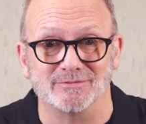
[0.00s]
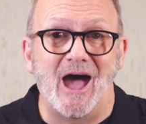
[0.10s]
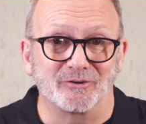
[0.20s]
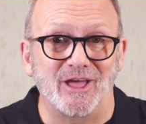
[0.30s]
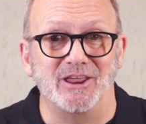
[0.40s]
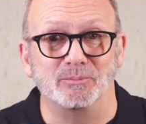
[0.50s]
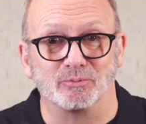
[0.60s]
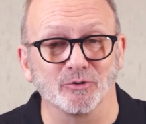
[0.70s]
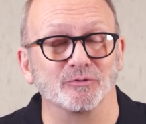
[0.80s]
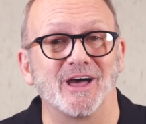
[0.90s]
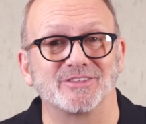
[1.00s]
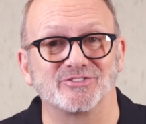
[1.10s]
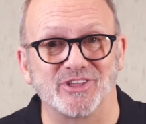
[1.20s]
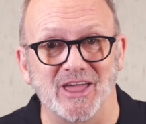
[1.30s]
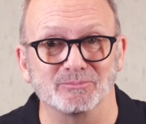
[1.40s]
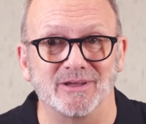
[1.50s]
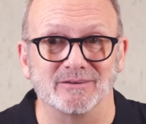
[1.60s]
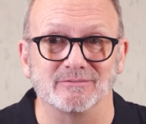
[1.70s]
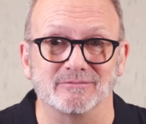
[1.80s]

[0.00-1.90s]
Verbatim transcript: How can he prove that statement?